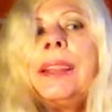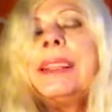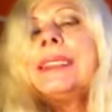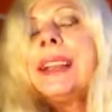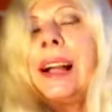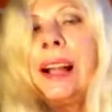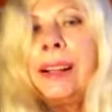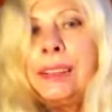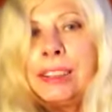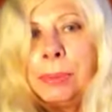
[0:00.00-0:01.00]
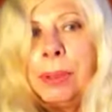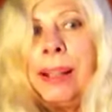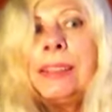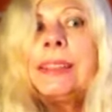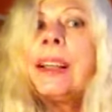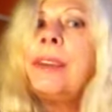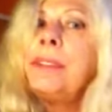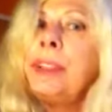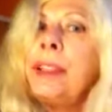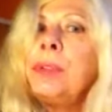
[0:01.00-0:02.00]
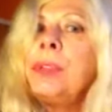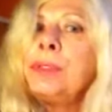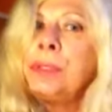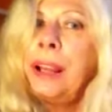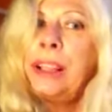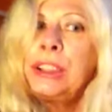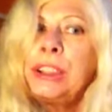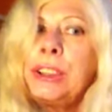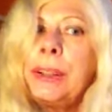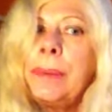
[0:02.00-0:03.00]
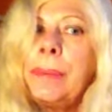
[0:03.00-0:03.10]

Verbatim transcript: the entire space feel refreshed.